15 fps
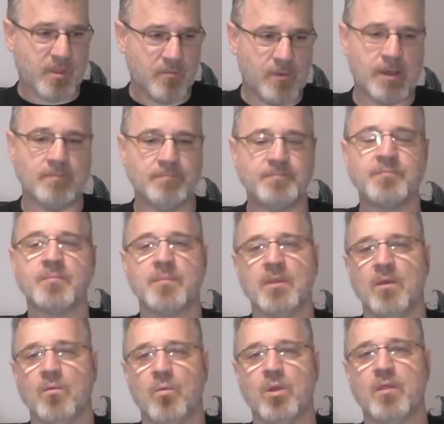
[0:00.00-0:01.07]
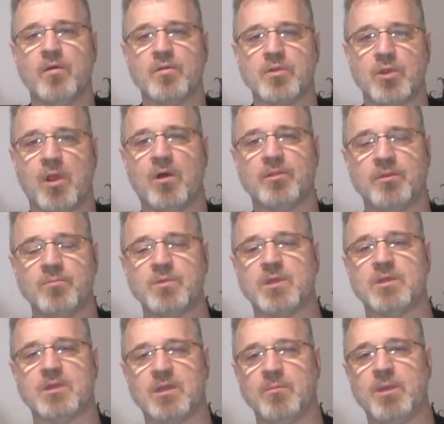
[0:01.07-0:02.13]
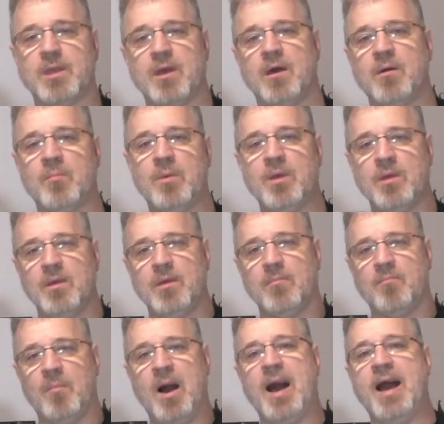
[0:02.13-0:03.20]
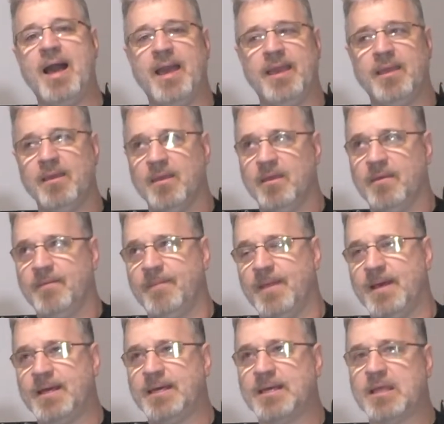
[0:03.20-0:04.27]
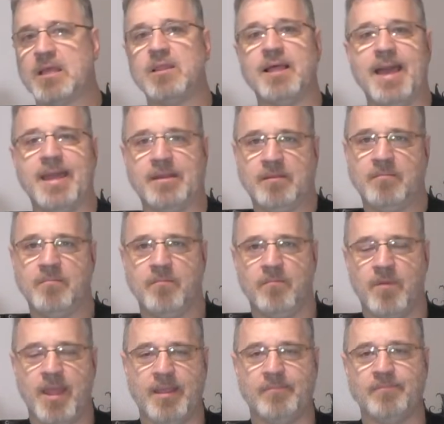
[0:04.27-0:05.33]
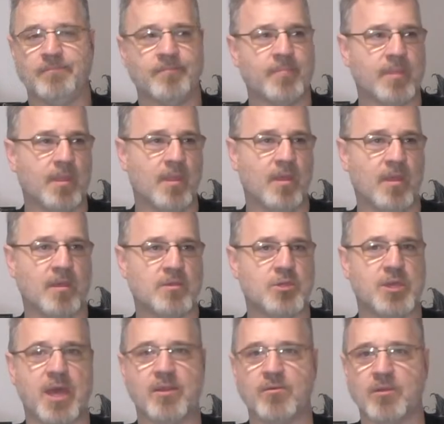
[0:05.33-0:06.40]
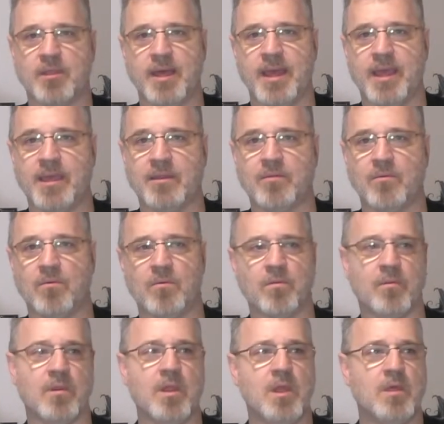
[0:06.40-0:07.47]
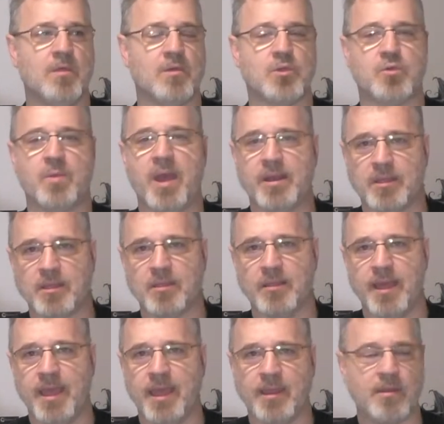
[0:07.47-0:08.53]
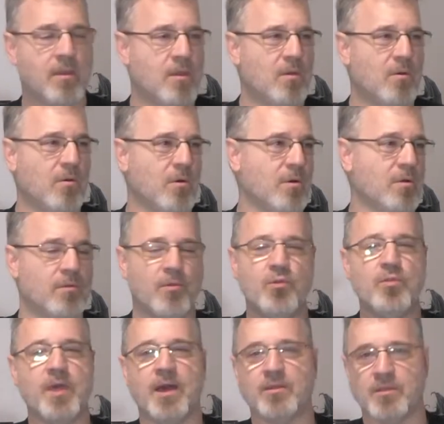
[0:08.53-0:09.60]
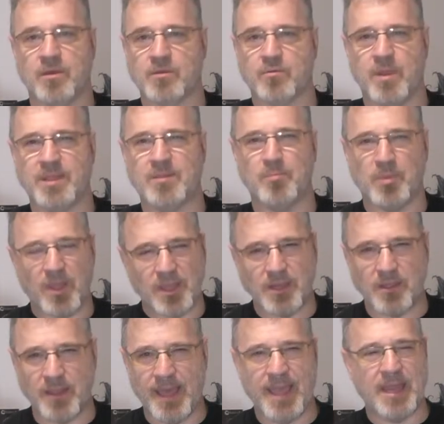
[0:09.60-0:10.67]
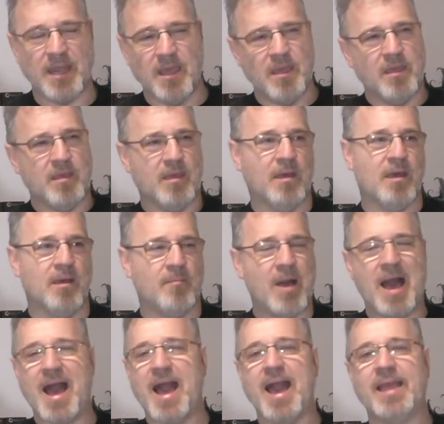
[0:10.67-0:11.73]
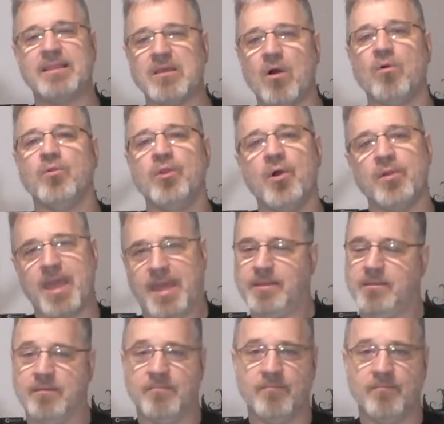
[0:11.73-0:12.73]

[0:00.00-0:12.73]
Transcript: Well, one of those Jarldoms is going to become my clan, right? Shadow Clan or the Shrouded Clan, or who the hell knows, right? The Blood Clan. I don't know yet.